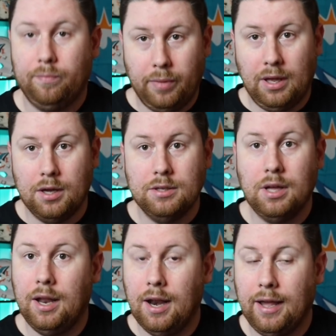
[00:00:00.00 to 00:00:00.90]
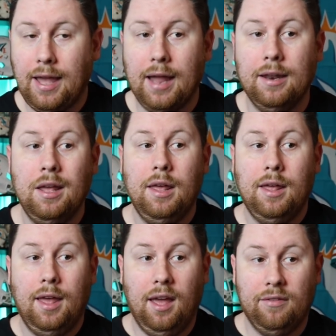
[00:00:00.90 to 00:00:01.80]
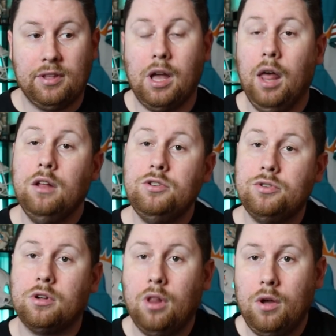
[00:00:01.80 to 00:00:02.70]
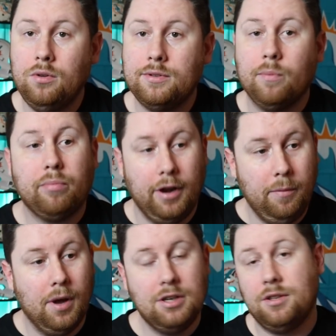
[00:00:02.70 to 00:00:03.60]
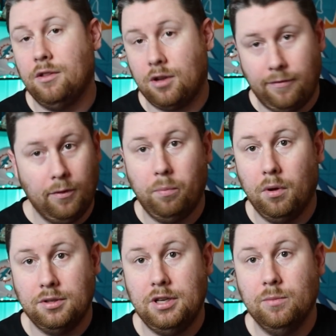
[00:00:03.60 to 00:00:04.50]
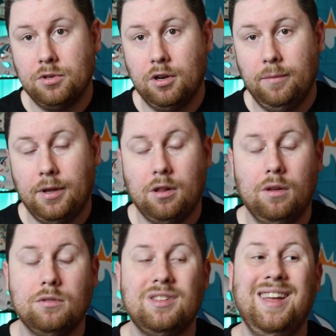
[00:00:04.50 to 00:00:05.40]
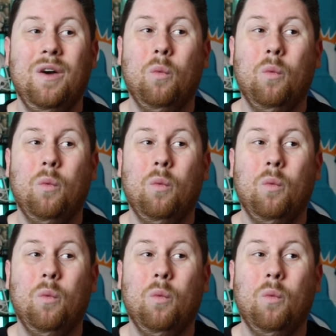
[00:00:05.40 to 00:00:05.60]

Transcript: Because, and again, if the colleges are closed, pretty much the football teams are going to be closed.